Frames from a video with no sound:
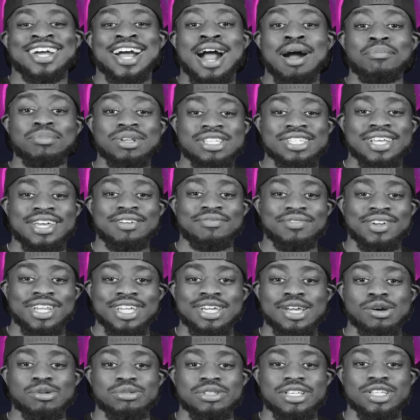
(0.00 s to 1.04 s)
commentate
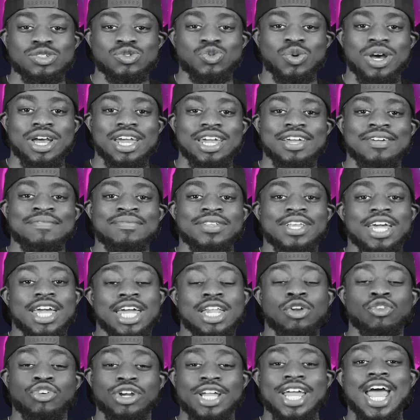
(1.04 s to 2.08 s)
video this way
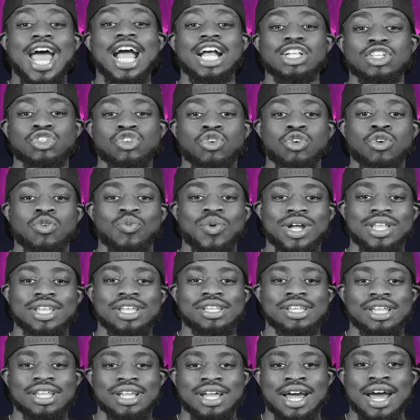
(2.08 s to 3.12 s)
and react to them rather
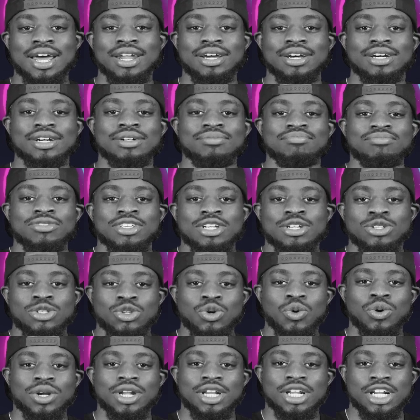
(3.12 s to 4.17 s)
than kind of
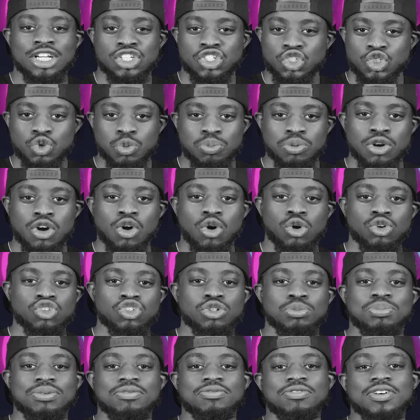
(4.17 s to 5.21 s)
do it in a super
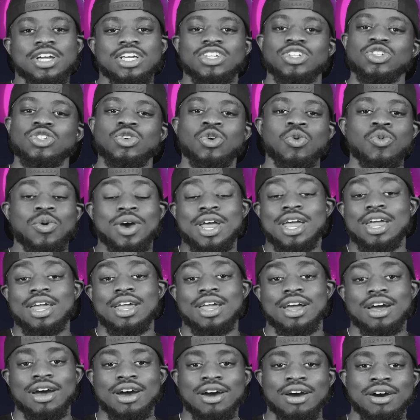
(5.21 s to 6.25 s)
ultra professional way.
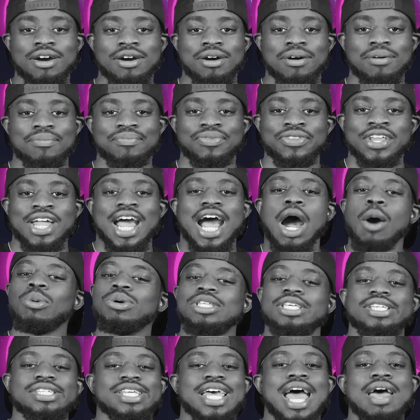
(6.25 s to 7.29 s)
Um, I
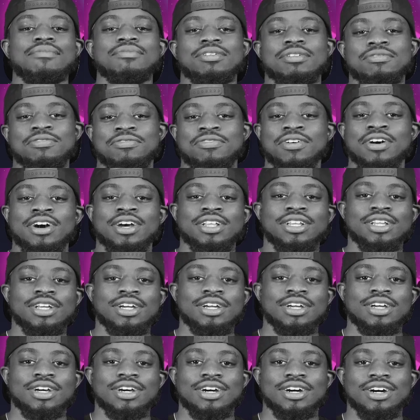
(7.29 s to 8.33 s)
was just having fun
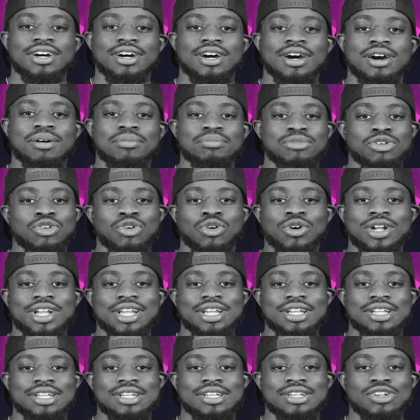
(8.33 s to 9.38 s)
um, during
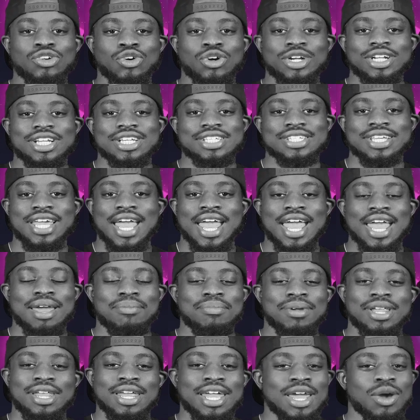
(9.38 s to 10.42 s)
during this game
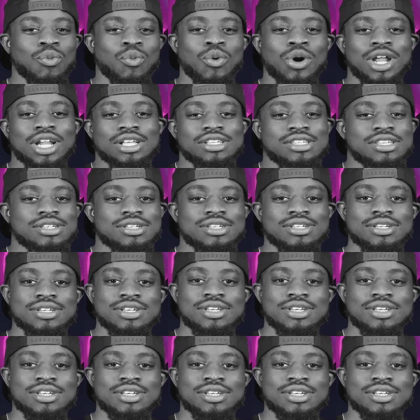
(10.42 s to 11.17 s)
and, and, wanted to,